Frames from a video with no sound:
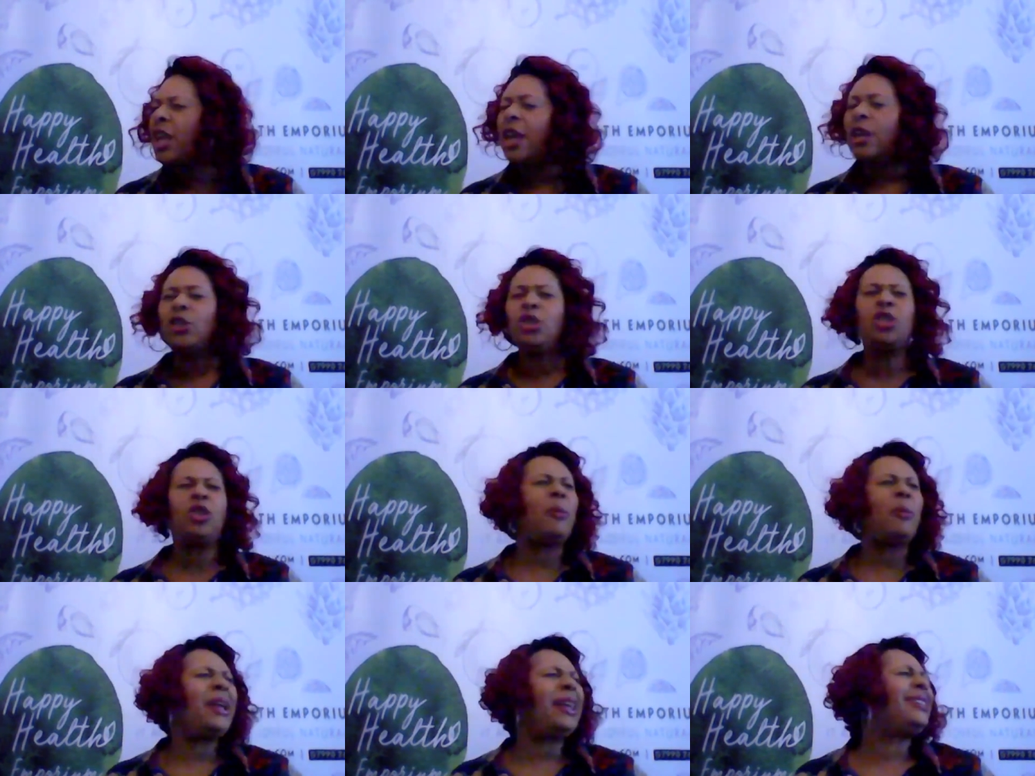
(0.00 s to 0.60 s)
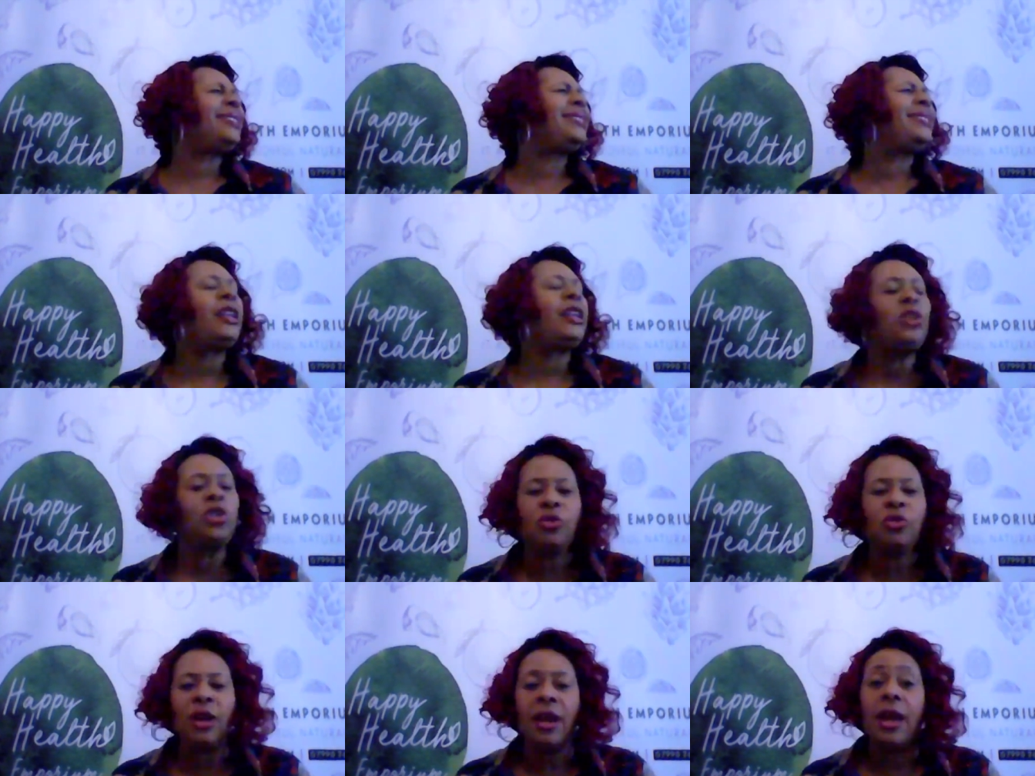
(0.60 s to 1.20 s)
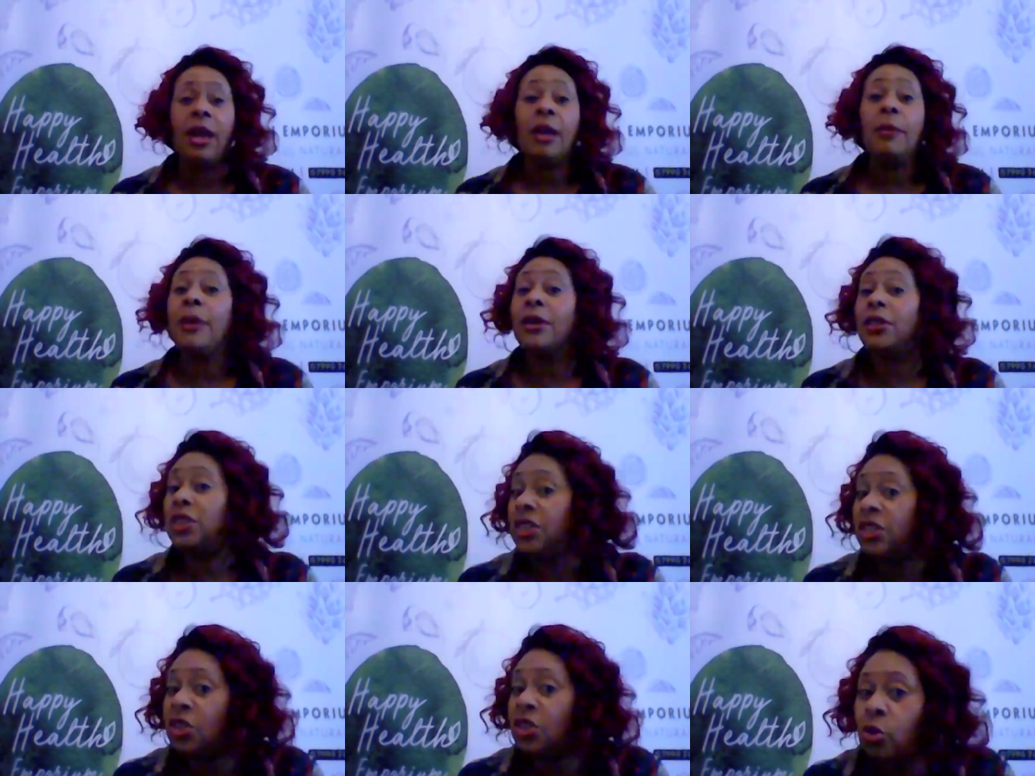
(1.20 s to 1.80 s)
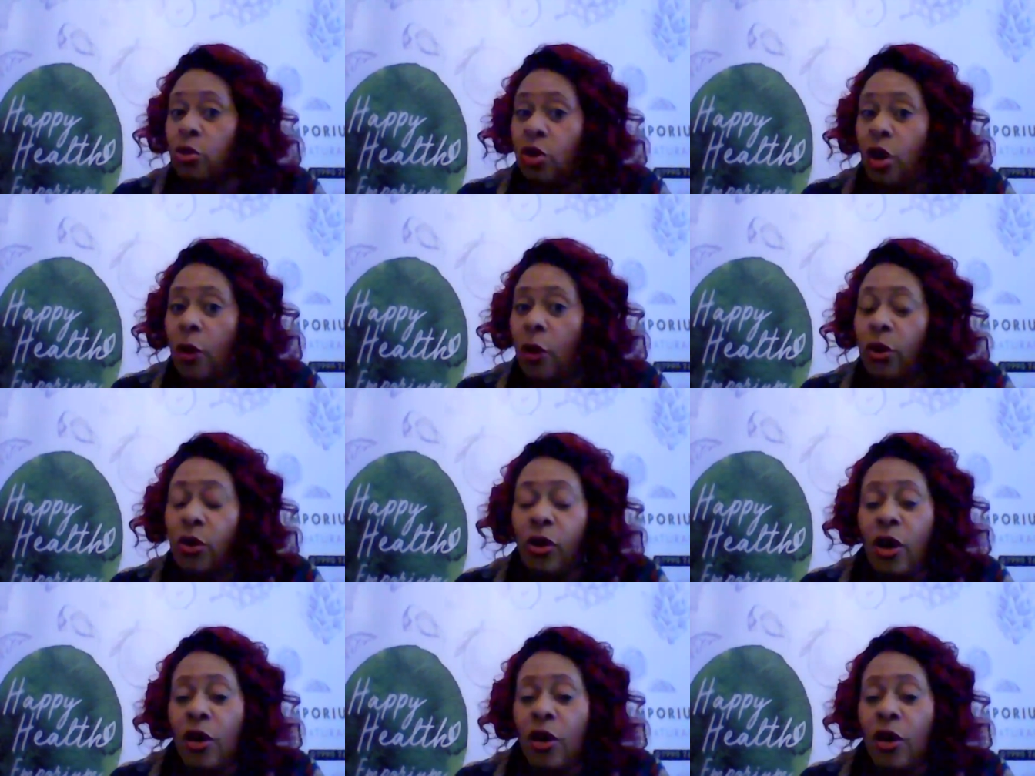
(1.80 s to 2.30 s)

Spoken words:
She's a bit eccentric, but she's still known all